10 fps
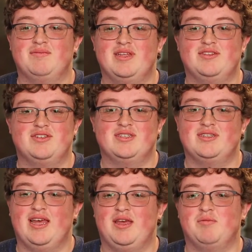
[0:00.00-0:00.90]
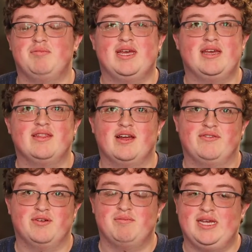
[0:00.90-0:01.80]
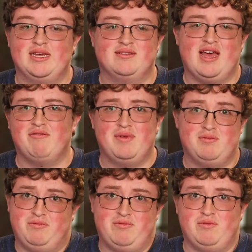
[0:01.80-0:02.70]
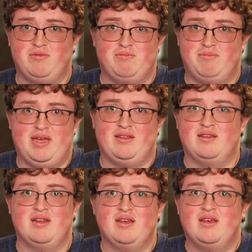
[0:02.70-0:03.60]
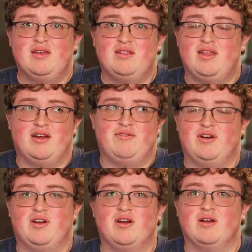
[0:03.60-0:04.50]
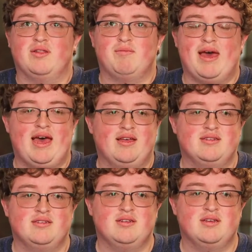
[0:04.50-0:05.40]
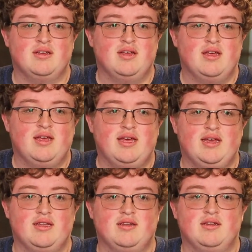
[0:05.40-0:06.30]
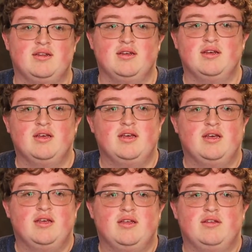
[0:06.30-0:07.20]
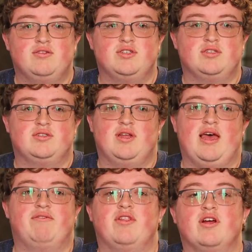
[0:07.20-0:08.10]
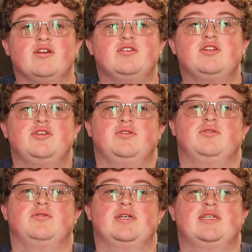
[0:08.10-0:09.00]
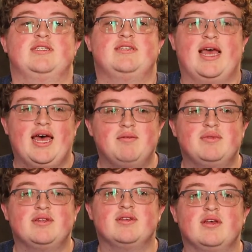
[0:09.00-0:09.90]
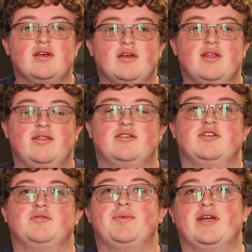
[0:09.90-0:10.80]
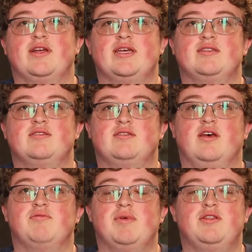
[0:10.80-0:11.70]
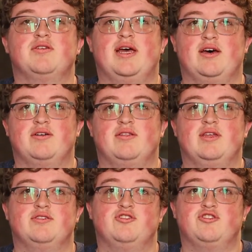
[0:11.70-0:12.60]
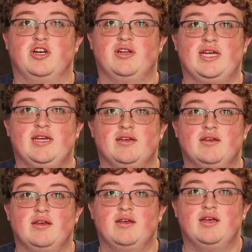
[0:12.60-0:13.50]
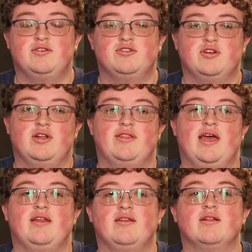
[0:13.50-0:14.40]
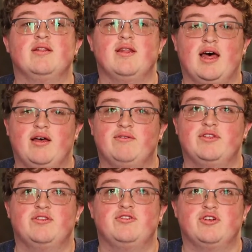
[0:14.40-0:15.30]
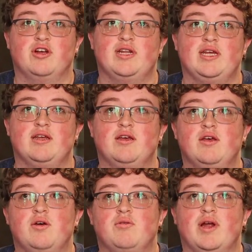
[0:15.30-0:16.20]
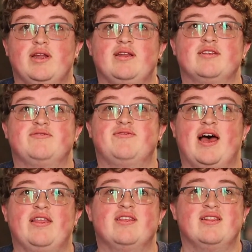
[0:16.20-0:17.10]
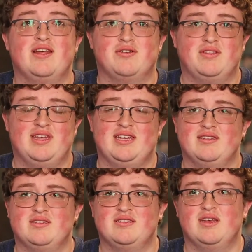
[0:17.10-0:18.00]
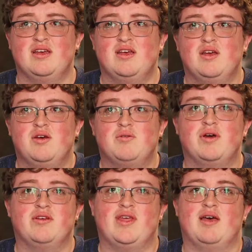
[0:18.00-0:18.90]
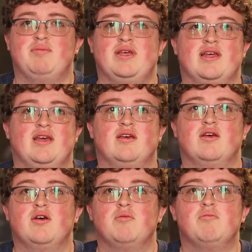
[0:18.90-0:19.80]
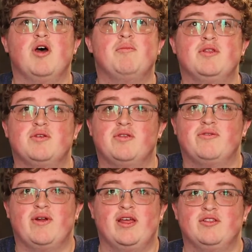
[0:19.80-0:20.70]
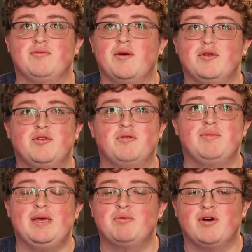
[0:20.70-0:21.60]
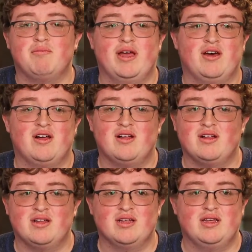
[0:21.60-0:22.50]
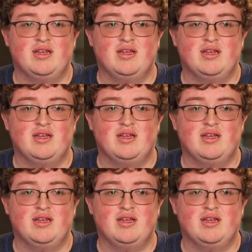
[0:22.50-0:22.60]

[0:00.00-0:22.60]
and just being there for me as I've been there for her in the past. And just I've learned to accept that this experience of mental health is a journey. It's a journey that I need to love. It's a journey where I need to find the little things, whether that be moments with friends, moments with people on my hall,